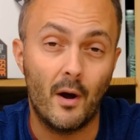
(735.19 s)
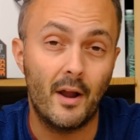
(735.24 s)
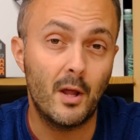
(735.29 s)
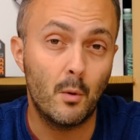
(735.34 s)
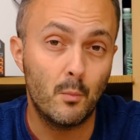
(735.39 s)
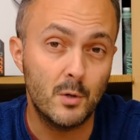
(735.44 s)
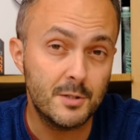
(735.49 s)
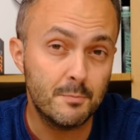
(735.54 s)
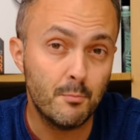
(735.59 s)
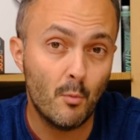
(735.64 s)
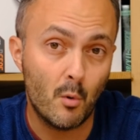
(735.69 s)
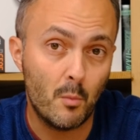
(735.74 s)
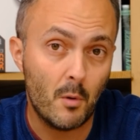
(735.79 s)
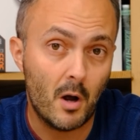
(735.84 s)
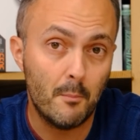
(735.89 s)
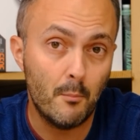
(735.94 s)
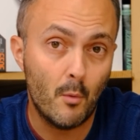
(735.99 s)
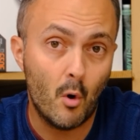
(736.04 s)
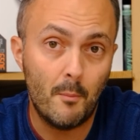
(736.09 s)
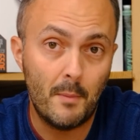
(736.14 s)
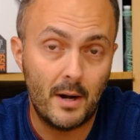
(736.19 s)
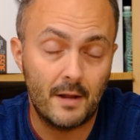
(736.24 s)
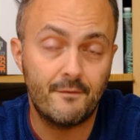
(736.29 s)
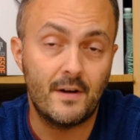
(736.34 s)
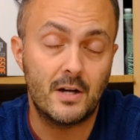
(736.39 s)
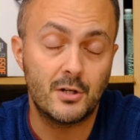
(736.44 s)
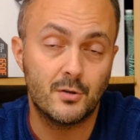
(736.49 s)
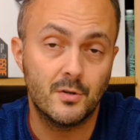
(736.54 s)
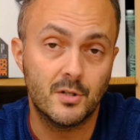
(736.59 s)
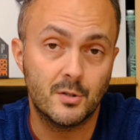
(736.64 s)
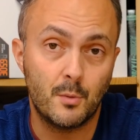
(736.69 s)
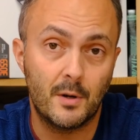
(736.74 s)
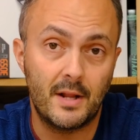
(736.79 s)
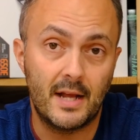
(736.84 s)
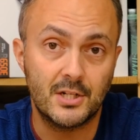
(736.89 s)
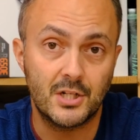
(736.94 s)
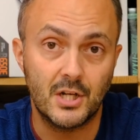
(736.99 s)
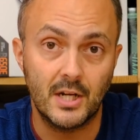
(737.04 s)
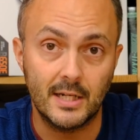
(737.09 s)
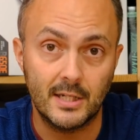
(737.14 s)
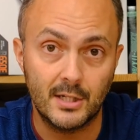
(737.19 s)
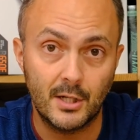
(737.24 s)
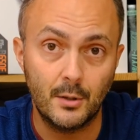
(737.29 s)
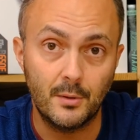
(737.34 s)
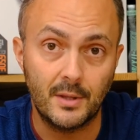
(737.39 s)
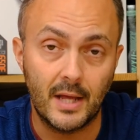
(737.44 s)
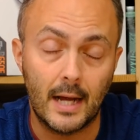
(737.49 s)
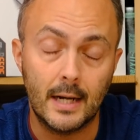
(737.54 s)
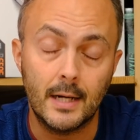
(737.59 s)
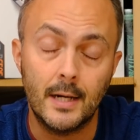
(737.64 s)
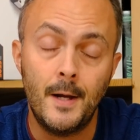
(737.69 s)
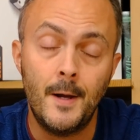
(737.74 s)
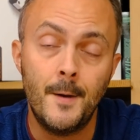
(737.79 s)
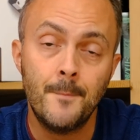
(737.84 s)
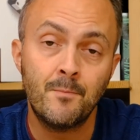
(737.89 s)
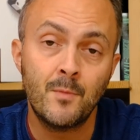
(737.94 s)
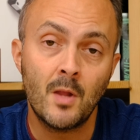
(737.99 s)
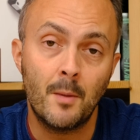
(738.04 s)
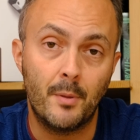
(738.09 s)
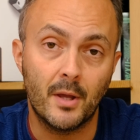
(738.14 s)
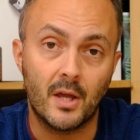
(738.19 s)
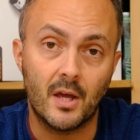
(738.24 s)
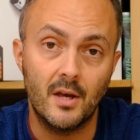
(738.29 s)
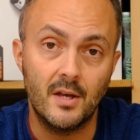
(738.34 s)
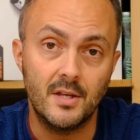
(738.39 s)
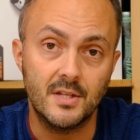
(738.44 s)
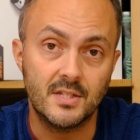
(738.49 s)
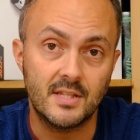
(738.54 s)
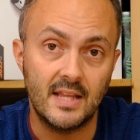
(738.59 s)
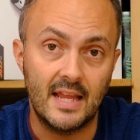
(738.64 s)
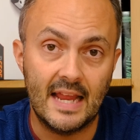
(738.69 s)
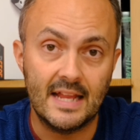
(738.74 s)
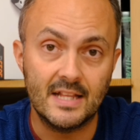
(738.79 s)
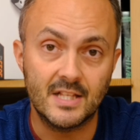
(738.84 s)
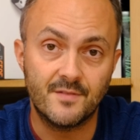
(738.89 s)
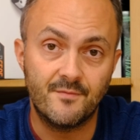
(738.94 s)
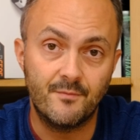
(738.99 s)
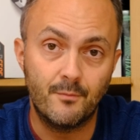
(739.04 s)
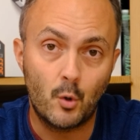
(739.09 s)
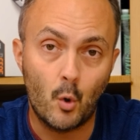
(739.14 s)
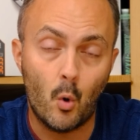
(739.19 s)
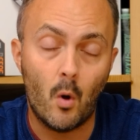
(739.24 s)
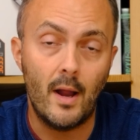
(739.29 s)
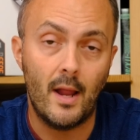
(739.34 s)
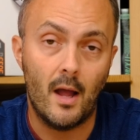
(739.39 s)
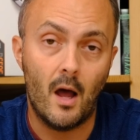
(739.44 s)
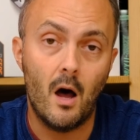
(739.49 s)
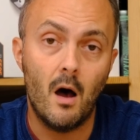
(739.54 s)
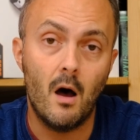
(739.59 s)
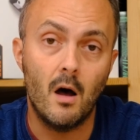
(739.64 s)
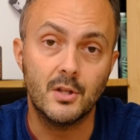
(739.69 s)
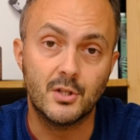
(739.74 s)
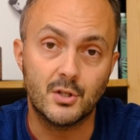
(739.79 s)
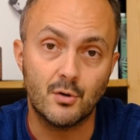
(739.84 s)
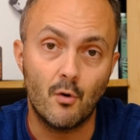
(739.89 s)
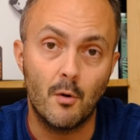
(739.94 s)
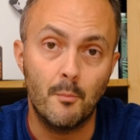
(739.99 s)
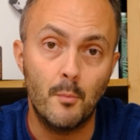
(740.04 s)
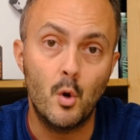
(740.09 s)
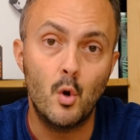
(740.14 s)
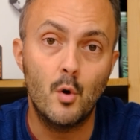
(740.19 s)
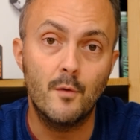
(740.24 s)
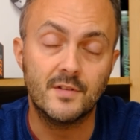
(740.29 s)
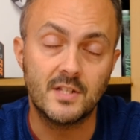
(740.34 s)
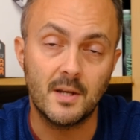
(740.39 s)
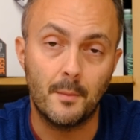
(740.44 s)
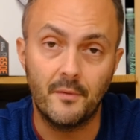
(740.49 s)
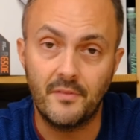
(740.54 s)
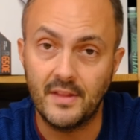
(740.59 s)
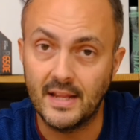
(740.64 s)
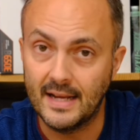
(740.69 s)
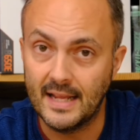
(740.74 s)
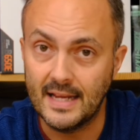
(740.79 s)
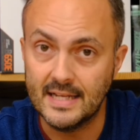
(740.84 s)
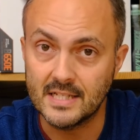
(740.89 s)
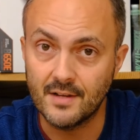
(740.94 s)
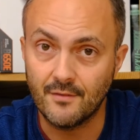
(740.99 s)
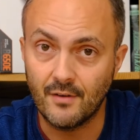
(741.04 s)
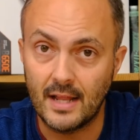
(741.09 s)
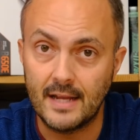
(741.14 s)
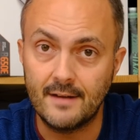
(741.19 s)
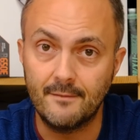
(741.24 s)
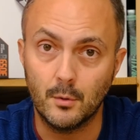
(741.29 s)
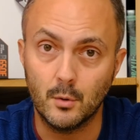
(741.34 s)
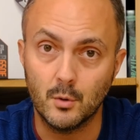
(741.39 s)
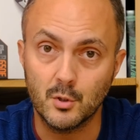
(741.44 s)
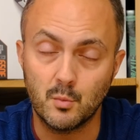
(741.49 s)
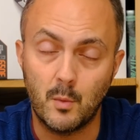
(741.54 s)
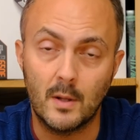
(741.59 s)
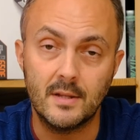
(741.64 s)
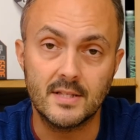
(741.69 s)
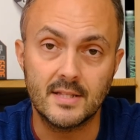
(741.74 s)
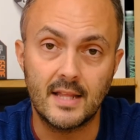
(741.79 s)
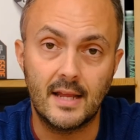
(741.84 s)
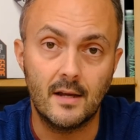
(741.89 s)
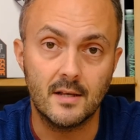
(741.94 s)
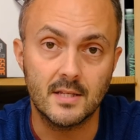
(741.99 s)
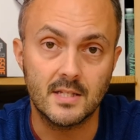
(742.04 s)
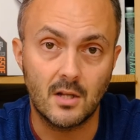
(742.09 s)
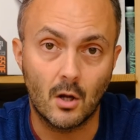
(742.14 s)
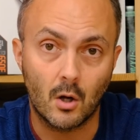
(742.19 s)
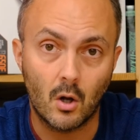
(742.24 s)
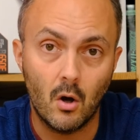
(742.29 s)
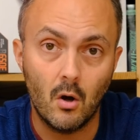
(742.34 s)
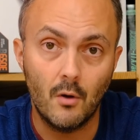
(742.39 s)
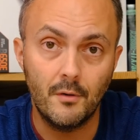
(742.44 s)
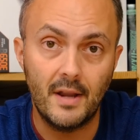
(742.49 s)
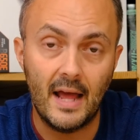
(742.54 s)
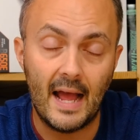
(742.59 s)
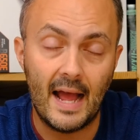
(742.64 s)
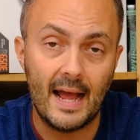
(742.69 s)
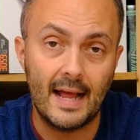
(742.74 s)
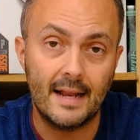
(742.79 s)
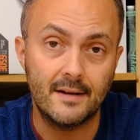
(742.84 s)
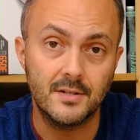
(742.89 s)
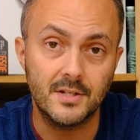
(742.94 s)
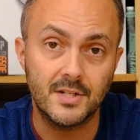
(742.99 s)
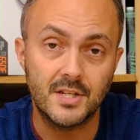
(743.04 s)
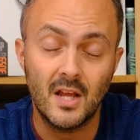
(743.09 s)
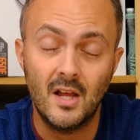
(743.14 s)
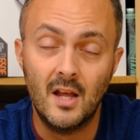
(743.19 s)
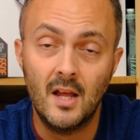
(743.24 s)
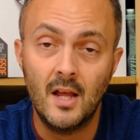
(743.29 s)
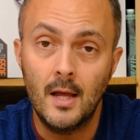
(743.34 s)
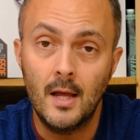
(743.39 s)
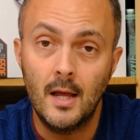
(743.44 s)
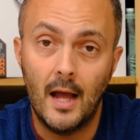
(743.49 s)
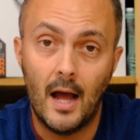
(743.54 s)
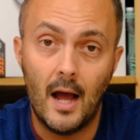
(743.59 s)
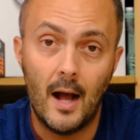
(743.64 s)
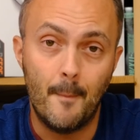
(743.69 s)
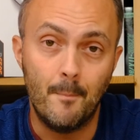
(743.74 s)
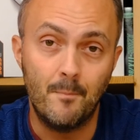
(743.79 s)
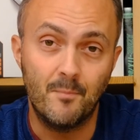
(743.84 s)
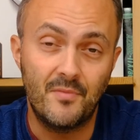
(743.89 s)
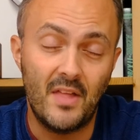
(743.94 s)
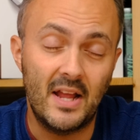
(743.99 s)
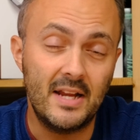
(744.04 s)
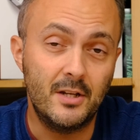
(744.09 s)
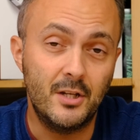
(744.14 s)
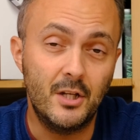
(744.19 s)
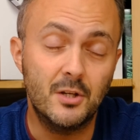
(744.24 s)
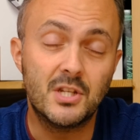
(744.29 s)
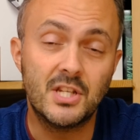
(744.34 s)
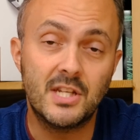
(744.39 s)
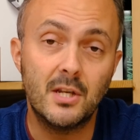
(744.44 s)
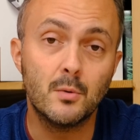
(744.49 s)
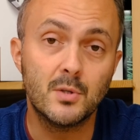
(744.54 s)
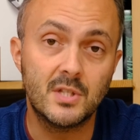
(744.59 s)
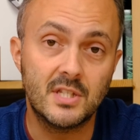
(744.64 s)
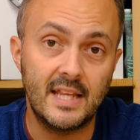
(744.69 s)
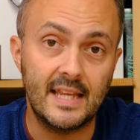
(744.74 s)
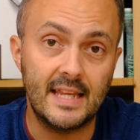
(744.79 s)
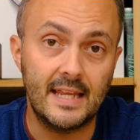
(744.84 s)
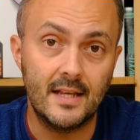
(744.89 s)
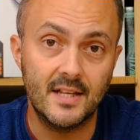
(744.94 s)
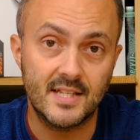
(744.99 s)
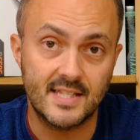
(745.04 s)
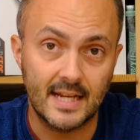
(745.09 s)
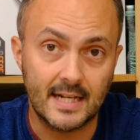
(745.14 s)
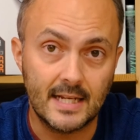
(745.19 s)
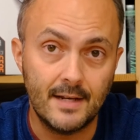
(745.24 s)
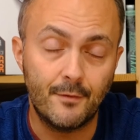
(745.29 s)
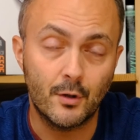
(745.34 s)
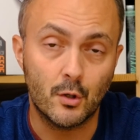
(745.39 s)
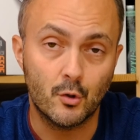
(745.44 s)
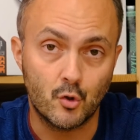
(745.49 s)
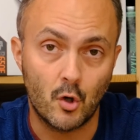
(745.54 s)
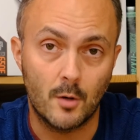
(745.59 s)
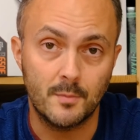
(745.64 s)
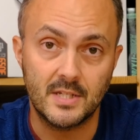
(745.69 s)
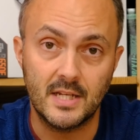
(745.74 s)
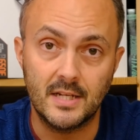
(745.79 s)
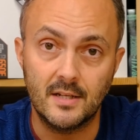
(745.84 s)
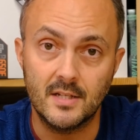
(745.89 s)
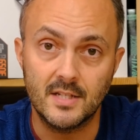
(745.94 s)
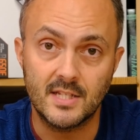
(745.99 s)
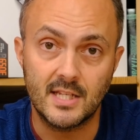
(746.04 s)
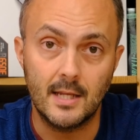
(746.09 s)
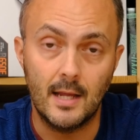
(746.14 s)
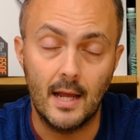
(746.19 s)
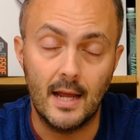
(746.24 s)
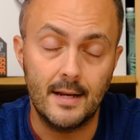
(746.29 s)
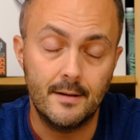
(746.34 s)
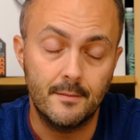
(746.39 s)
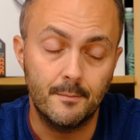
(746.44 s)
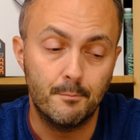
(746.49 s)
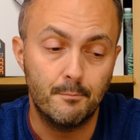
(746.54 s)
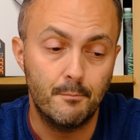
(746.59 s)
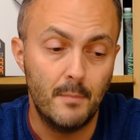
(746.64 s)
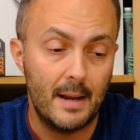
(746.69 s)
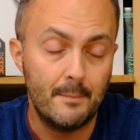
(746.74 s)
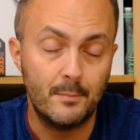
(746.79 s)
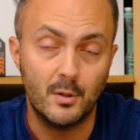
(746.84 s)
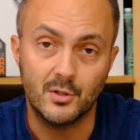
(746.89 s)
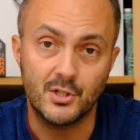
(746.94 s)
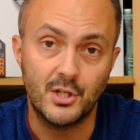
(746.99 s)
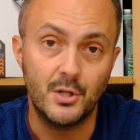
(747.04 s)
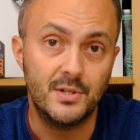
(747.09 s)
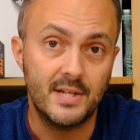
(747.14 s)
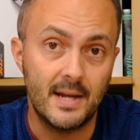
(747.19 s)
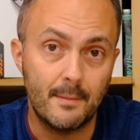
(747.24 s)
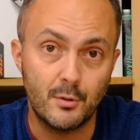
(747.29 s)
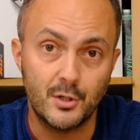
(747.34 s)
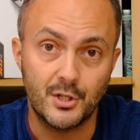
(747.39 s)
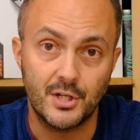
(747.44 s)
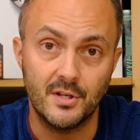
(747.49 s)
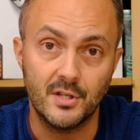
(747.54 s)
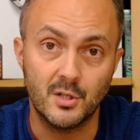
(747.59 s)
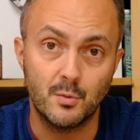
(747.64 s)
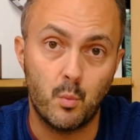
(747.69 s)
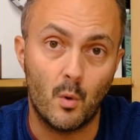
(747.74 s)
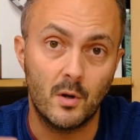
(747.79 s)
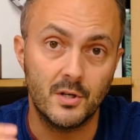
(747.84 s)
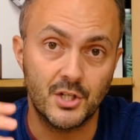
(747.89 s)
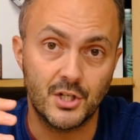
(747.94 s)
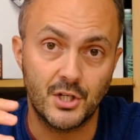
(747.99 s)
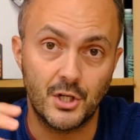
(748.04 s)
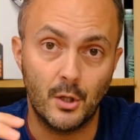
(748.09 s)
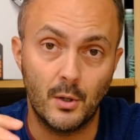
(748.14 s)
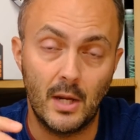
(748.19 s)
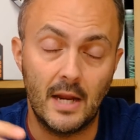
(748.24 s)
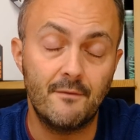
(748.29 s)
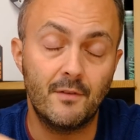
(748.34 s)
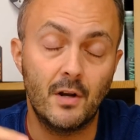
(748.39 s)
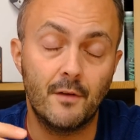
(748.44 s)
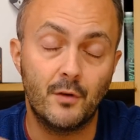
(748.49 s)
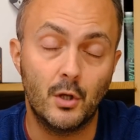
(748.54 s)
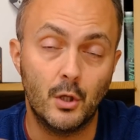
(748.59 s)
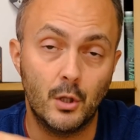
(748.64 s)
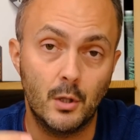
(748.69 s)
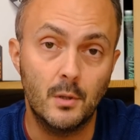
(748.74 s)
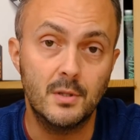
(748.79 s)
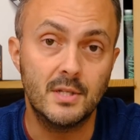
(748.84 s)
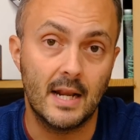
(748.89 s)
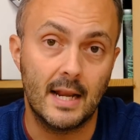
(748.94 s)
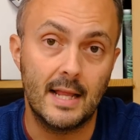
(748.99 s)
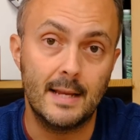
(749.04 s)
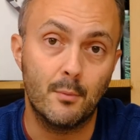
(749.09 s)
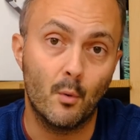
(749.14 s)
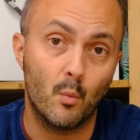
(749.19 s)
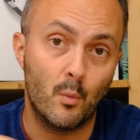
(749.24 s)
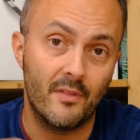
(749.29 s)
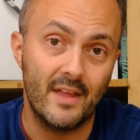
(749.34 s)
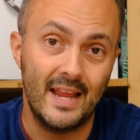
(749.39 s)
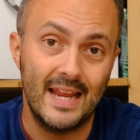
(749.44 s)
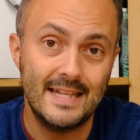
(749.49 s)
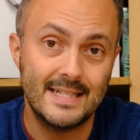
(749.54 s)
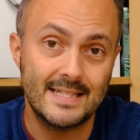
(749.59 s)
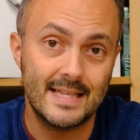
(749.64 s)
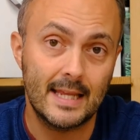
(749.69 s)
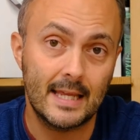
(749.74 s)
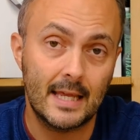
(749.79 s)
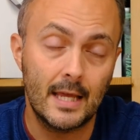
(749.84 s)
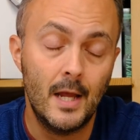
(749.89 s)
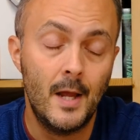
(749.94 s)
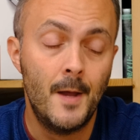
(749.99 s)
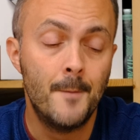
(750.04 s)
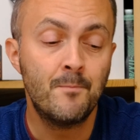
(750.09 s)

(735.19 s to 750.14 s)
And I wish more, more manufacturers would actually do that because it's quite hard to remove some of the adhesive labels once they are stuck on and um, they, you still see significant drops in, in inbuilt 2 temperatures once you, even if you use a label with a heatsink,